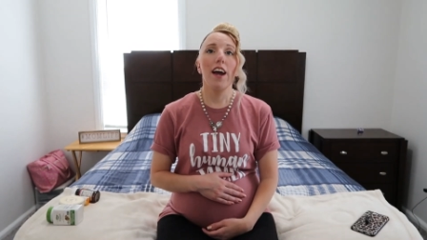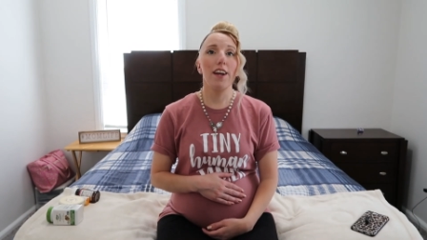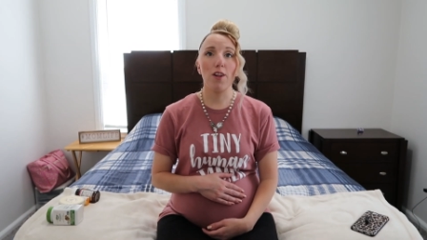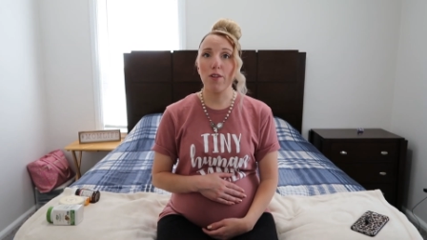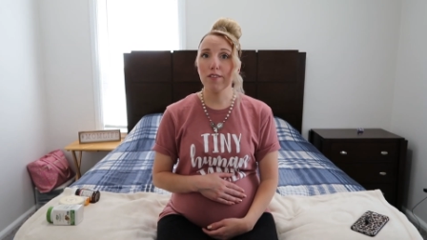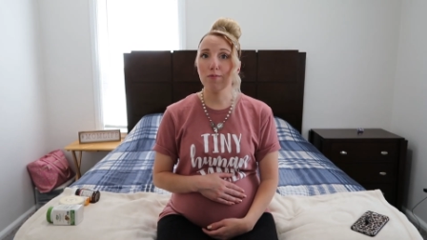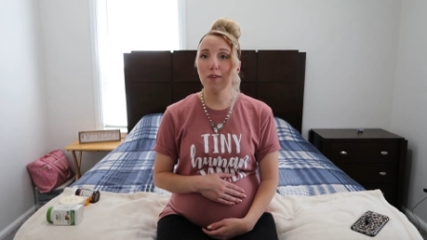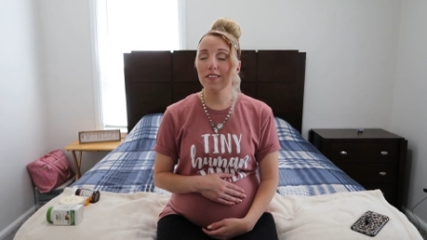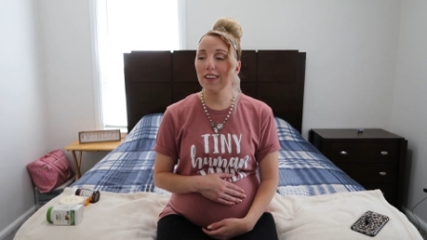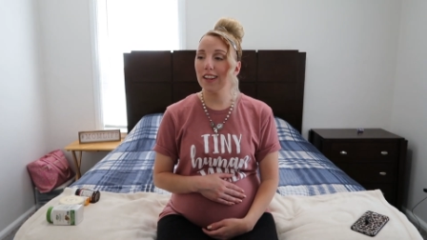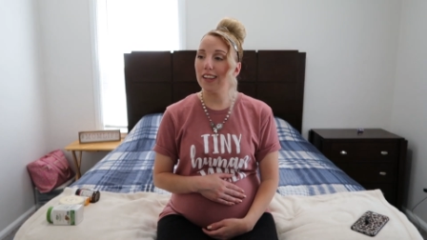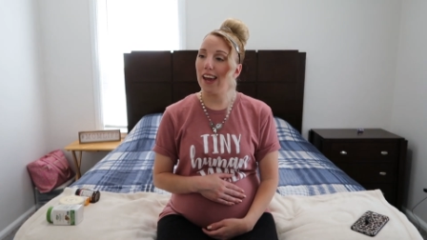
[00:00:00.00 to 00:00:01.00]
I know this
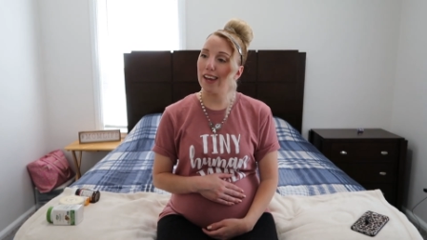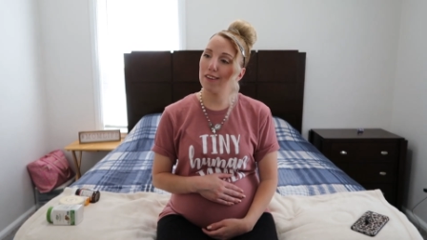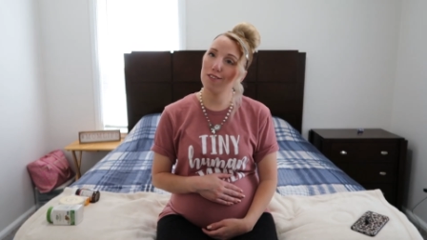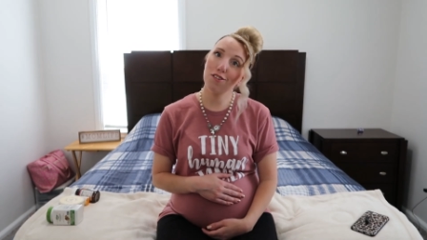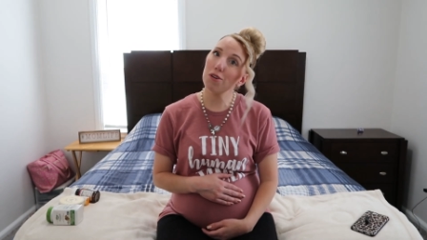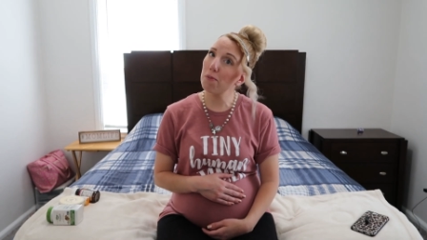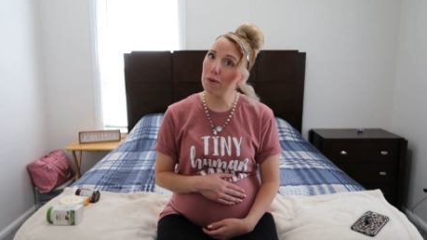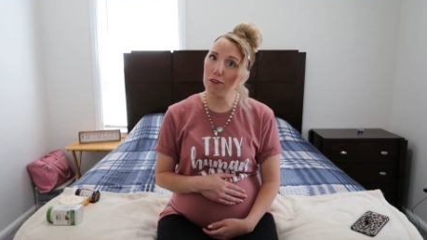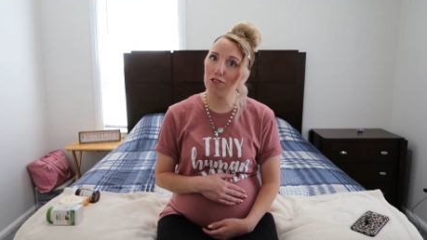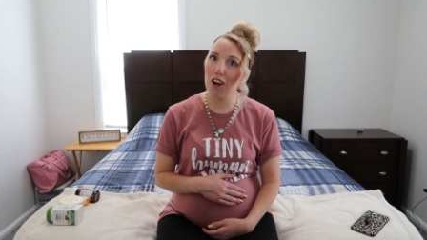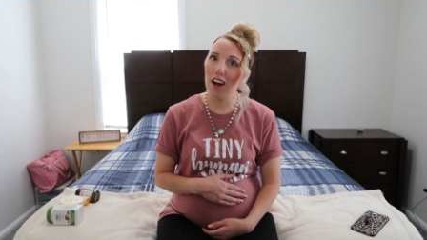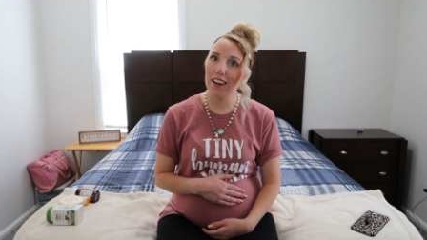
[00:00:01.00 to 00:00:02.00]
wasn't like
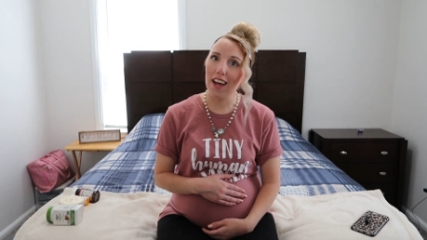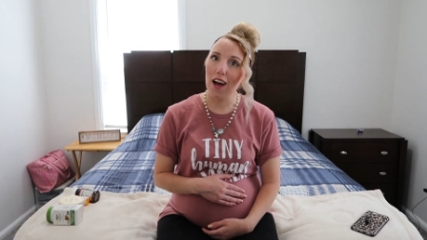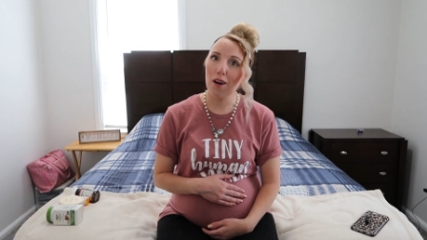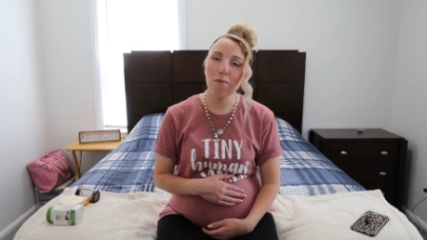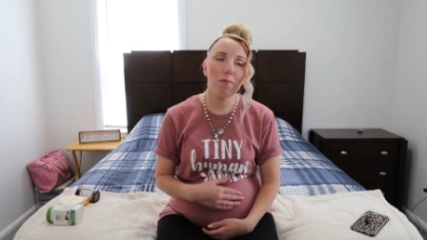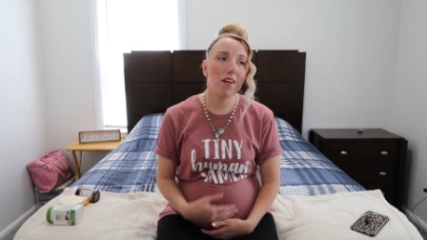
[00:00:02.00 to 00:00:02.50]
super drawn out,